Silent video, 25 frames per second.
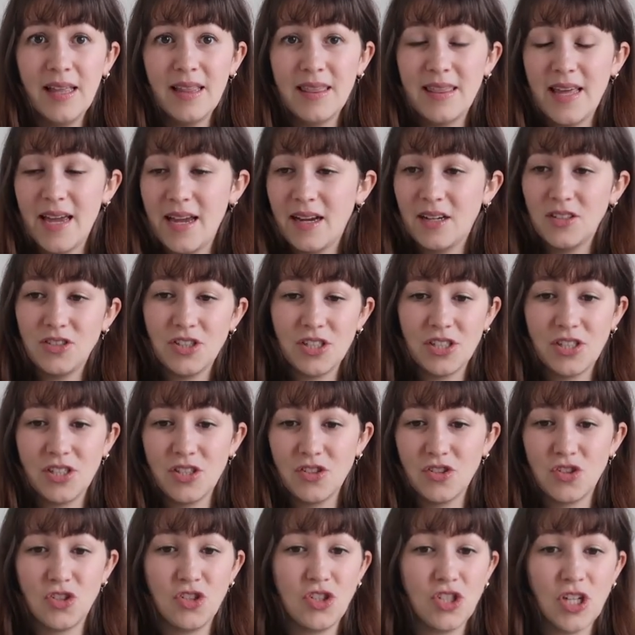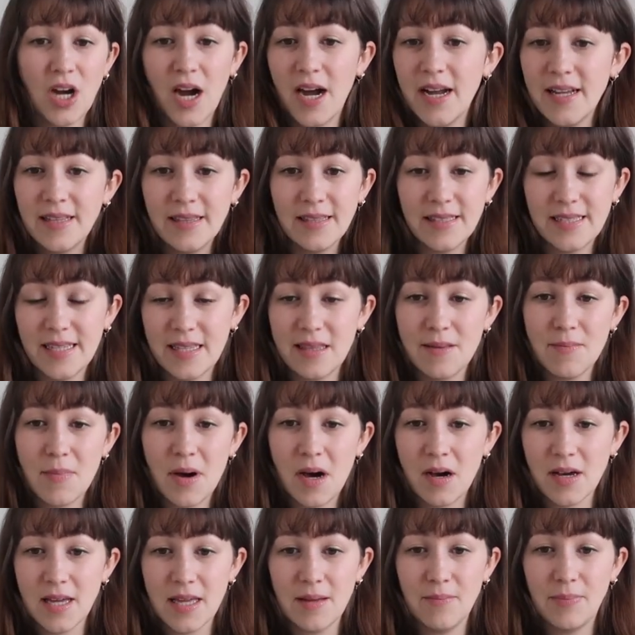They are just giants in the
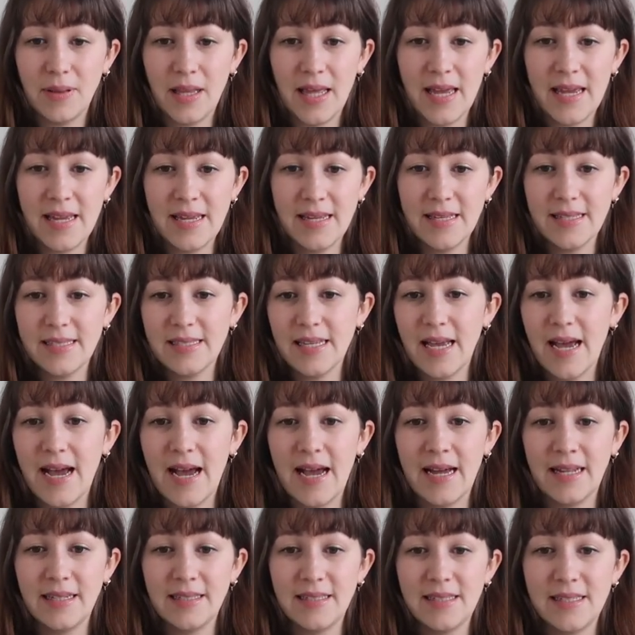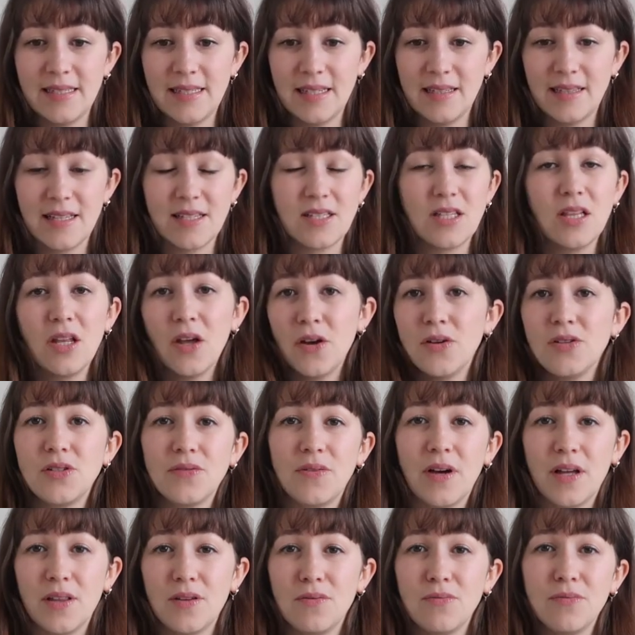marketplace, and there's loads of
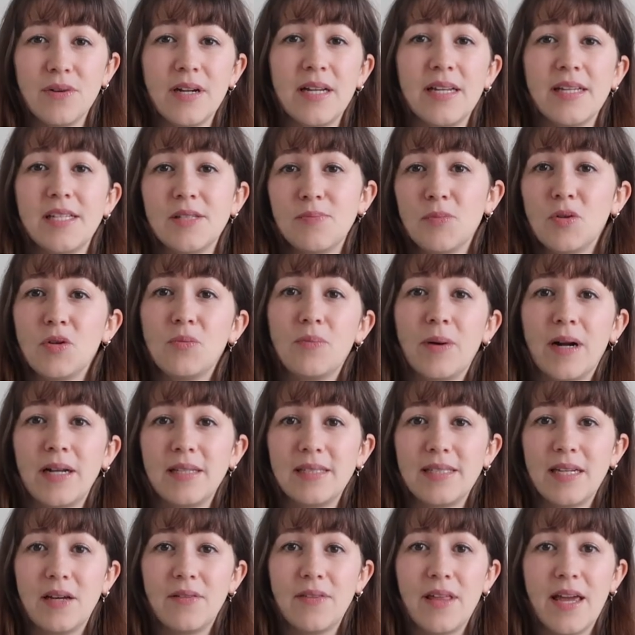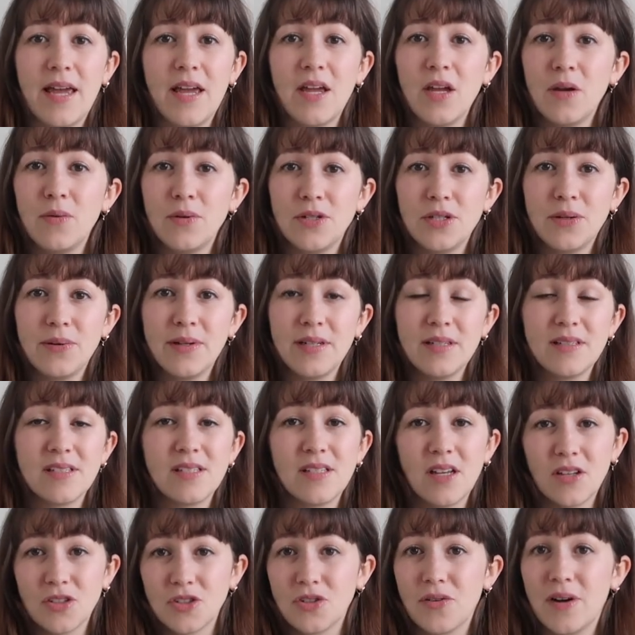other really small brands out there who are doing
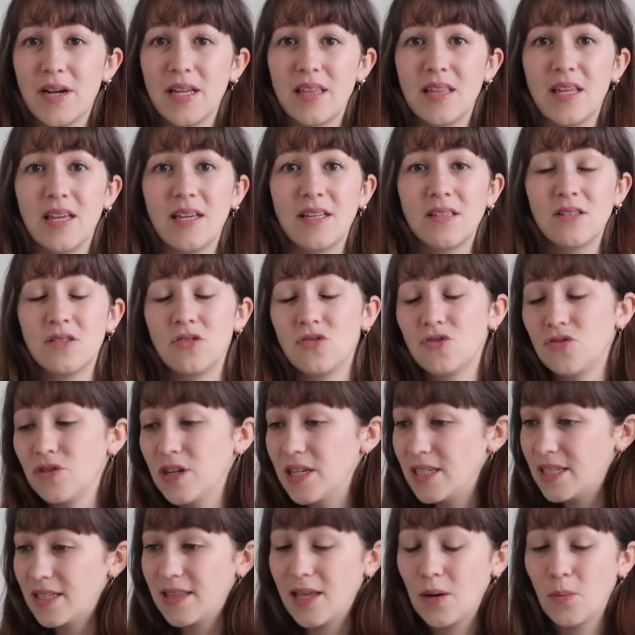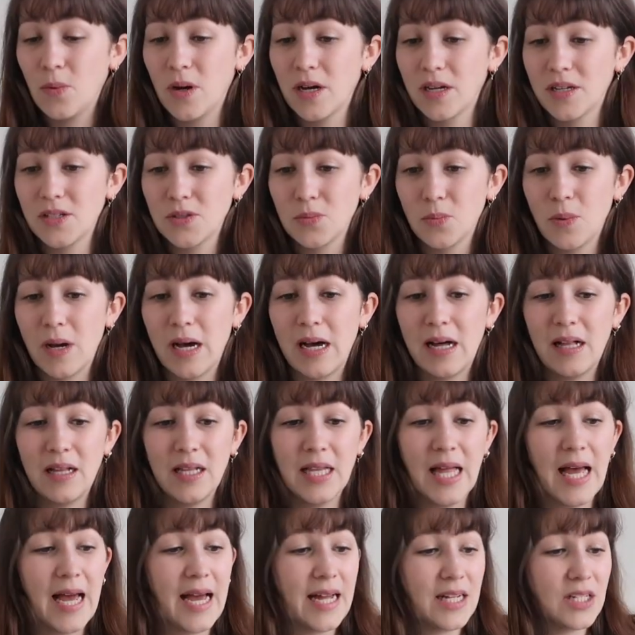such great things and treating their workers
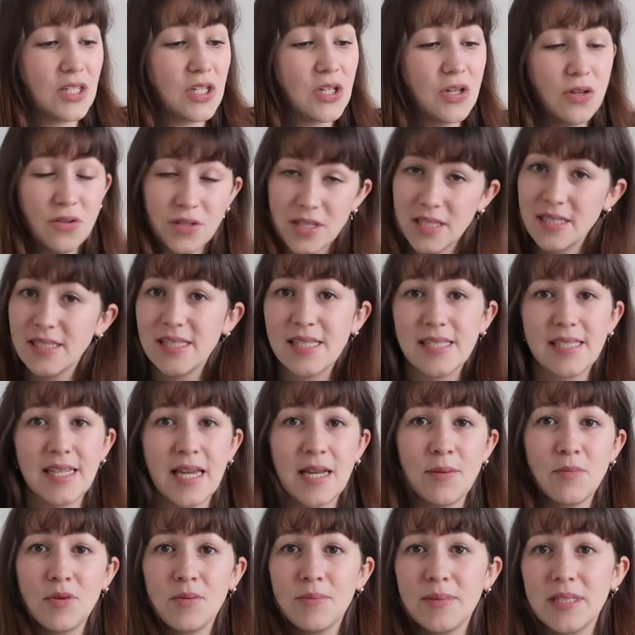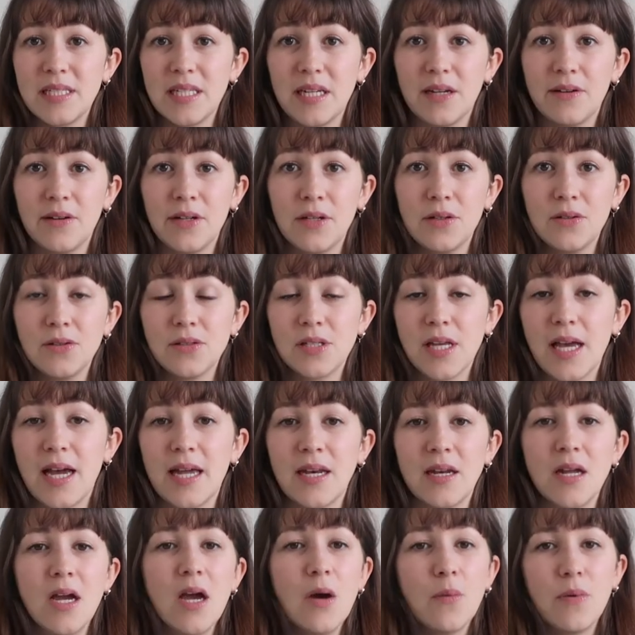well and using sustainable materials,
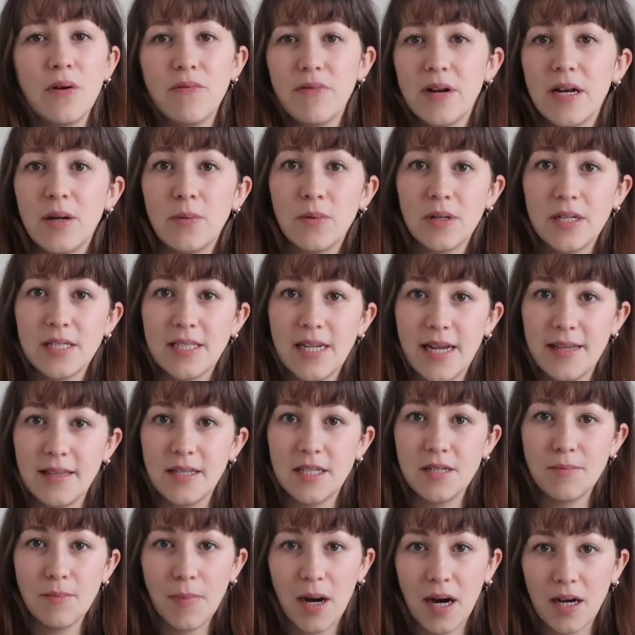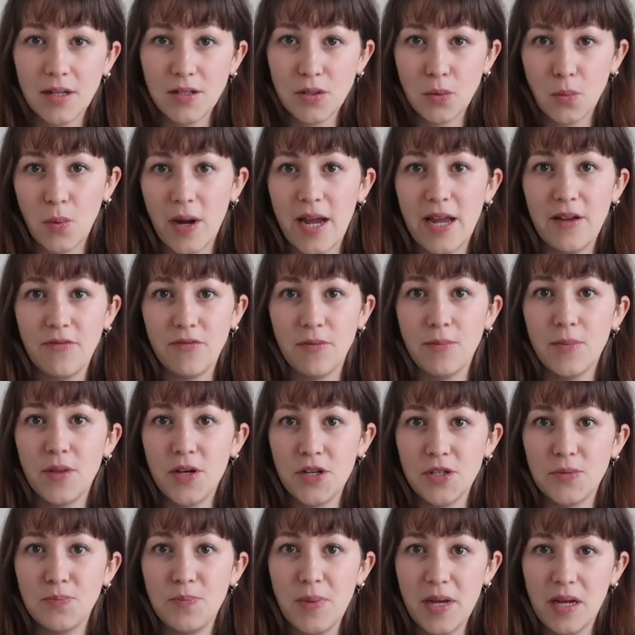and we really want to take the demand away from
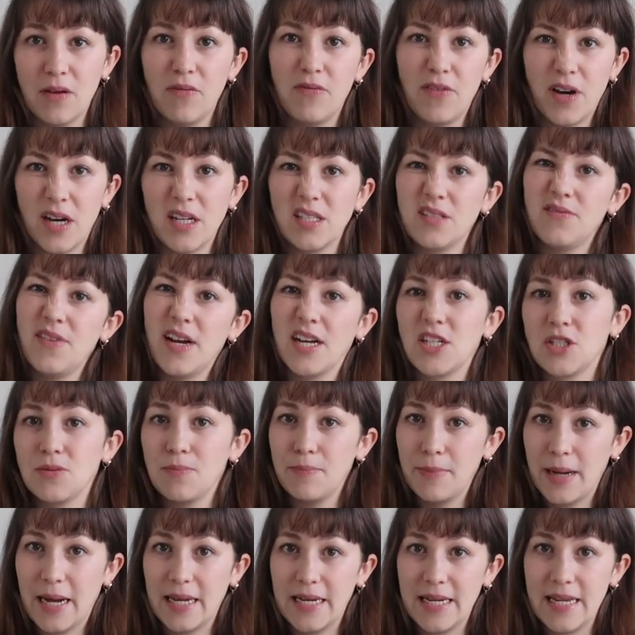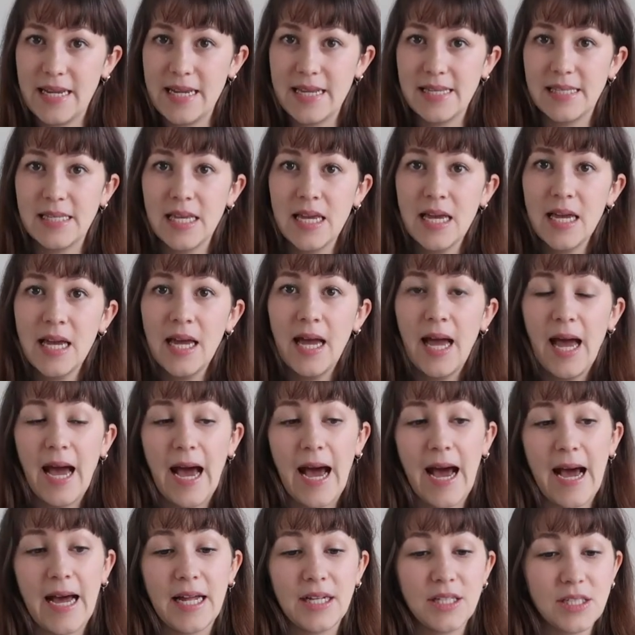those big fast fashion baddies
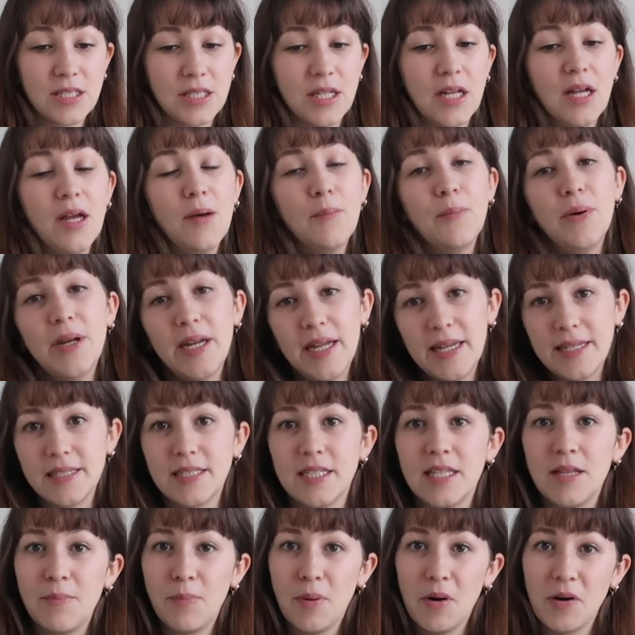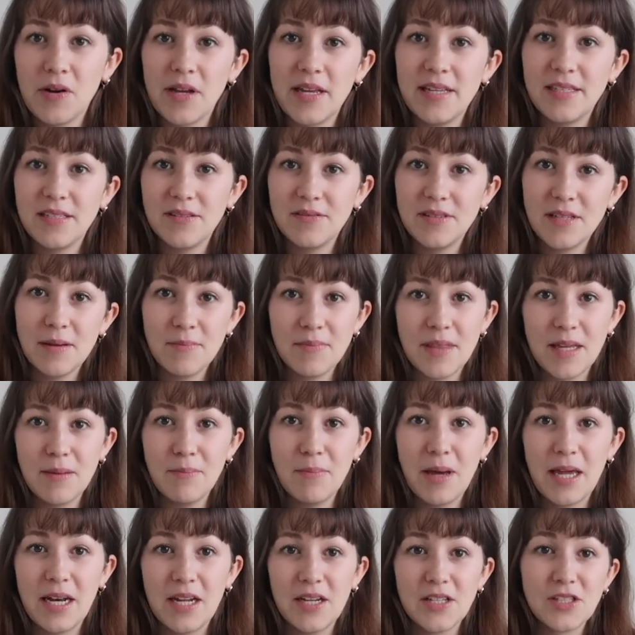and put it into the pockets of something
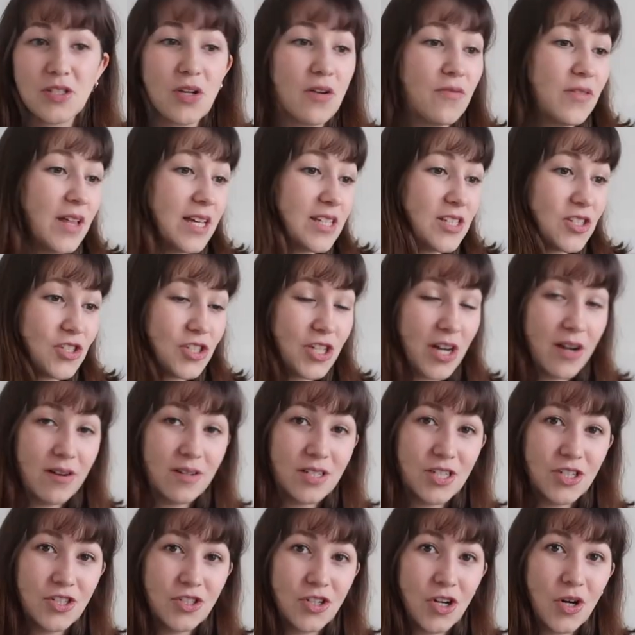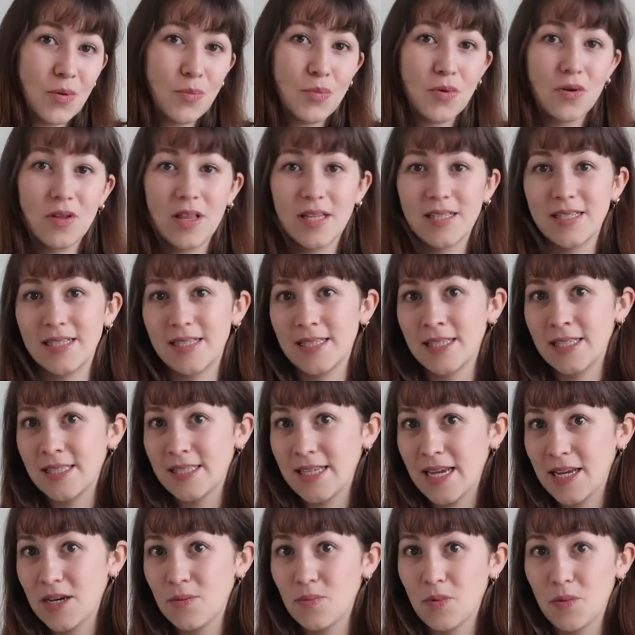better. So if that's a charity shop or that's a
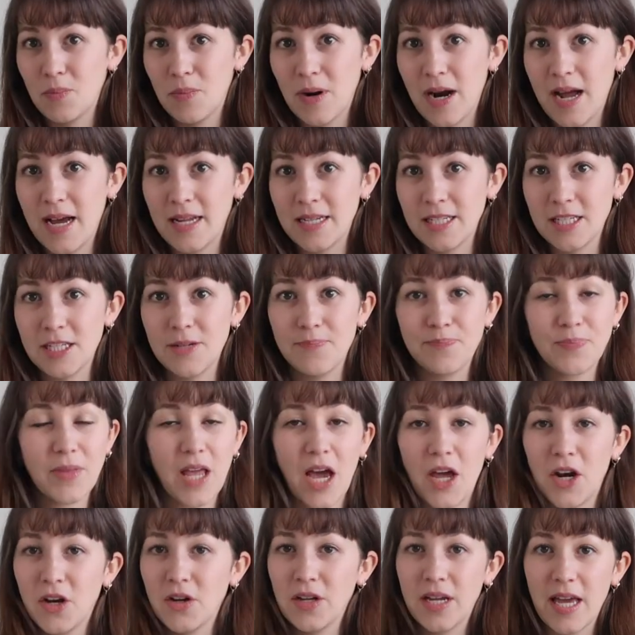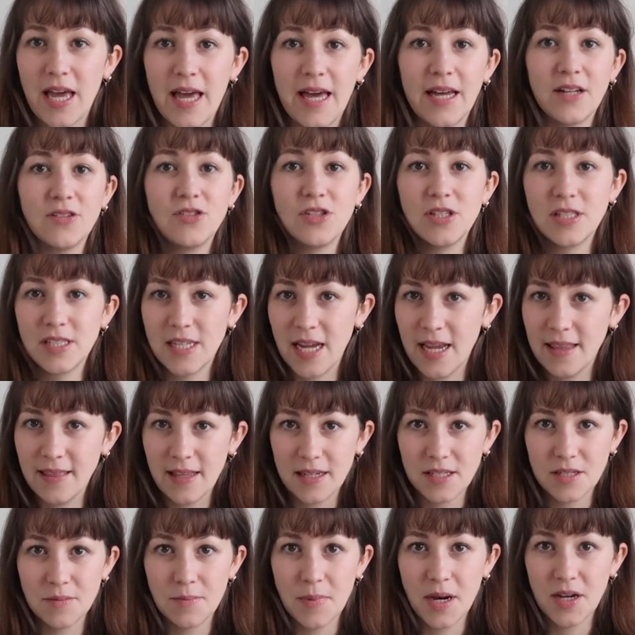sustainable brand, I don't care, just take
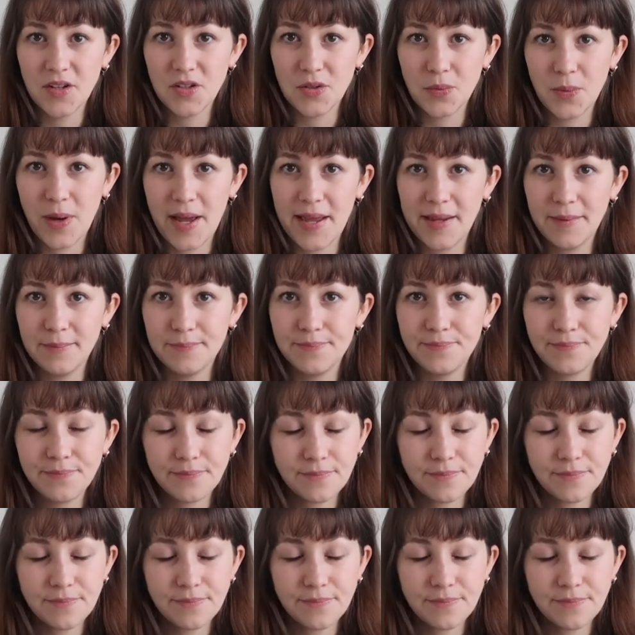that demand away.